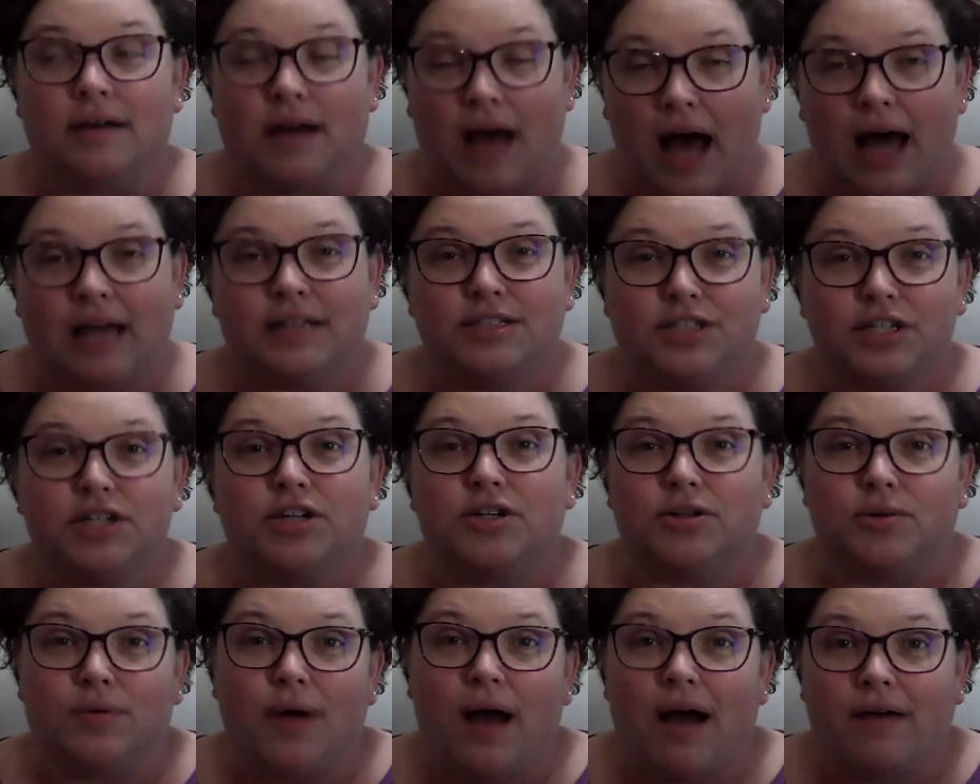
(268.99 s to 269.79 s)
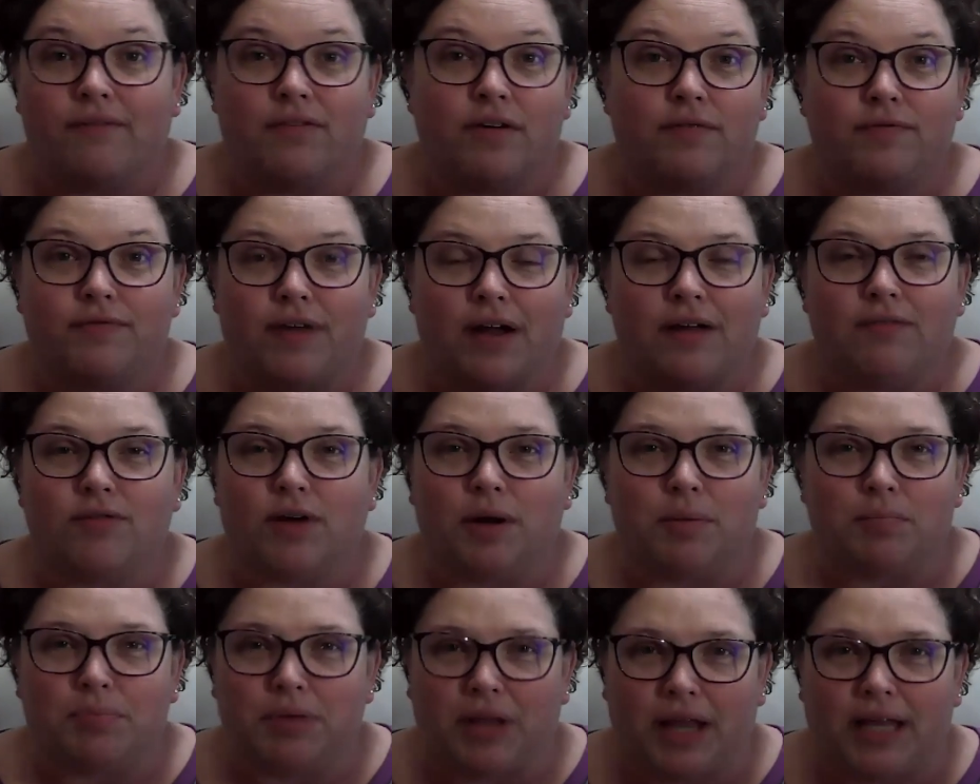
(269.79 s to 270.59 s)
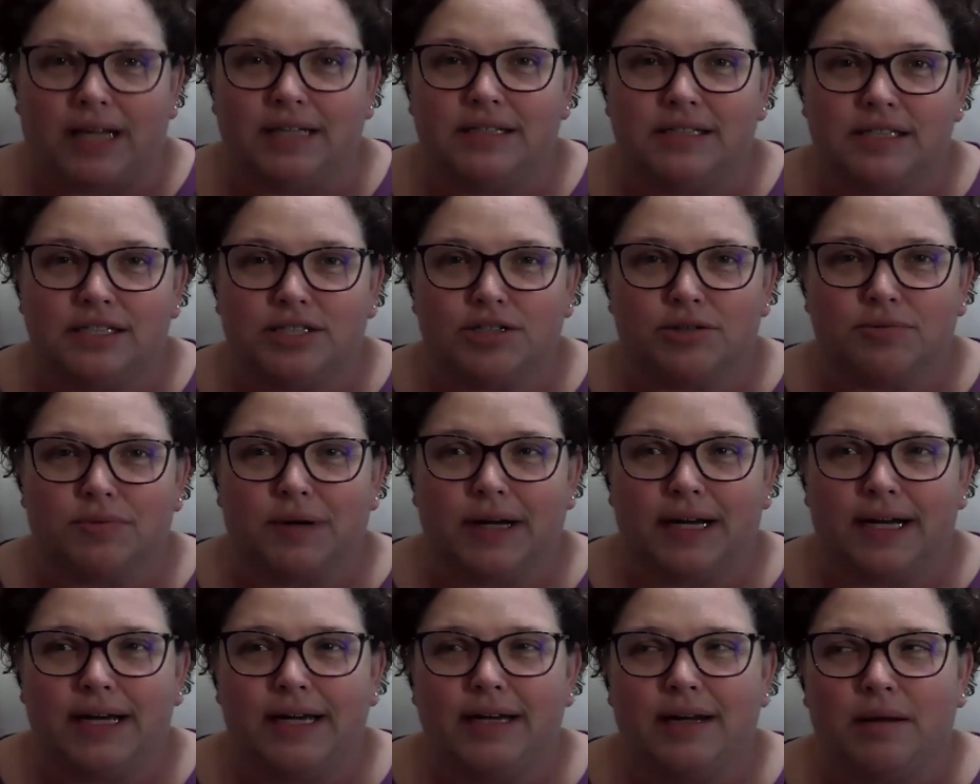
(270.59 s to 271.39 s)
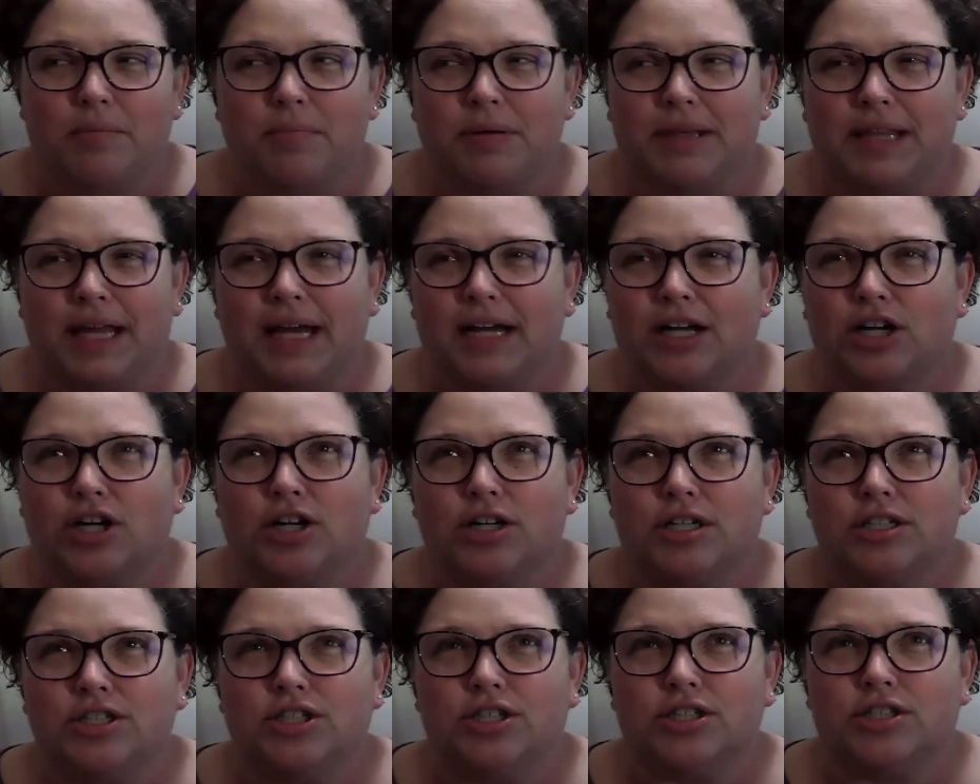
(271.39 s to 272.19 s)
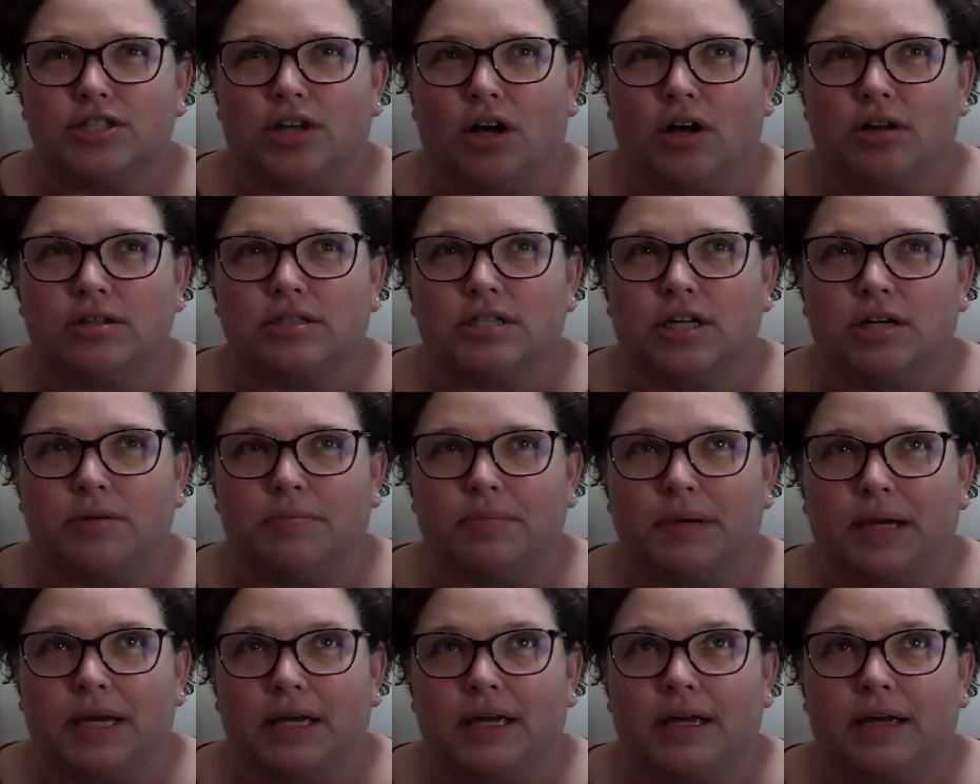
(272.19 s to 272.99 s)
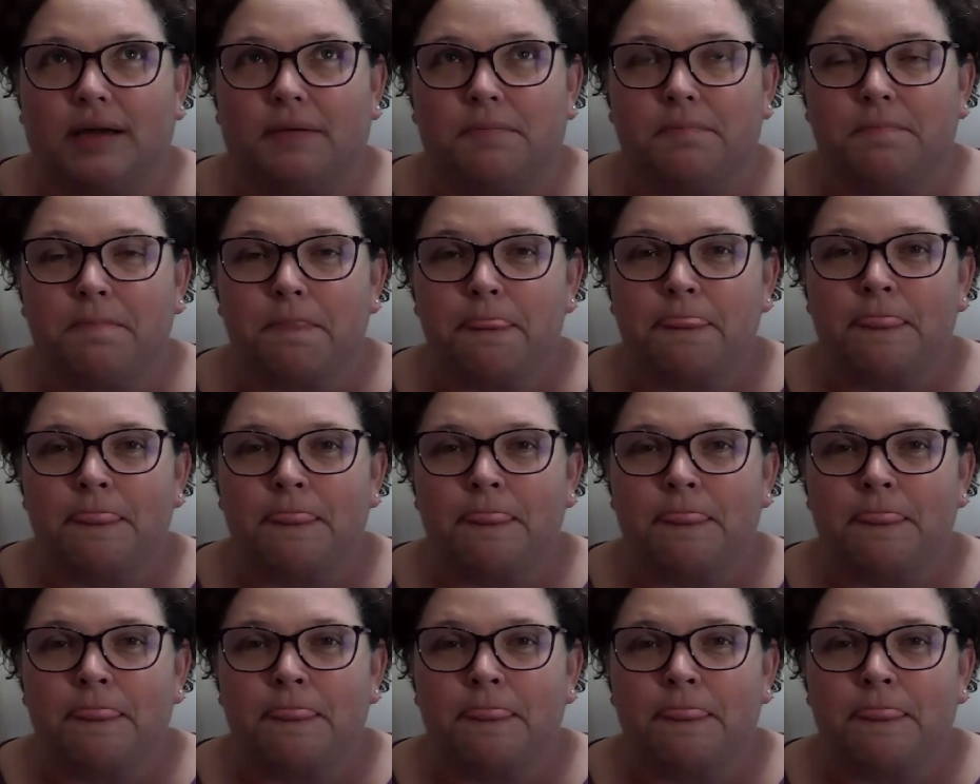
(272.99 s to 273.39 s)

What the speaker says: I do have a favorite place to read, but that could just also be